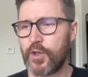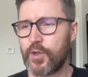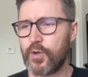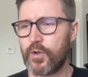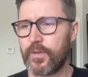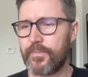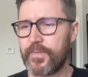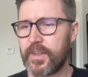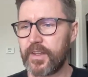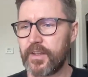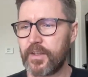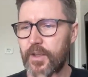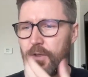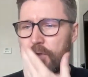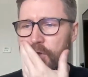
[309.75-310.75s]

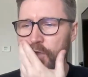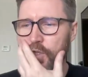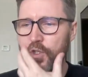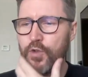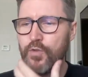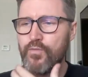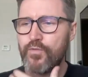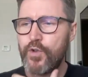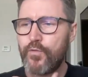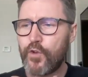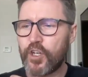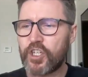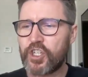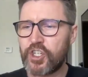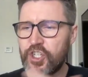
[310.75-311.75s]

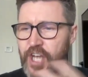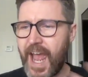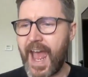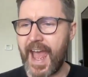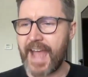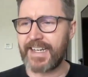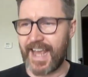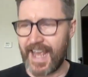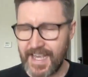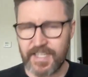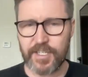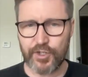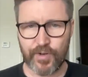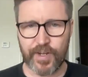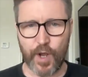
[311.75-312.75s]
got a shared
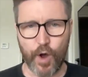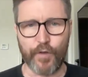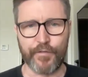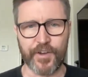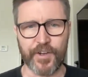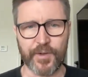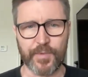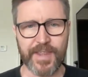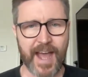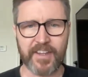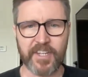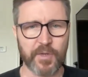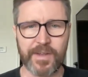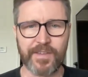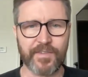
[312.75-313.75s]
history often
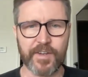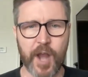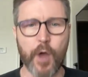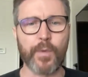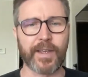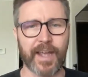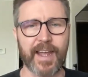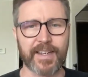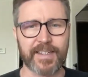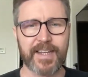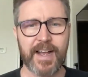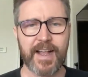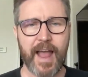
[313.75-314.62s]
without you even knowing it,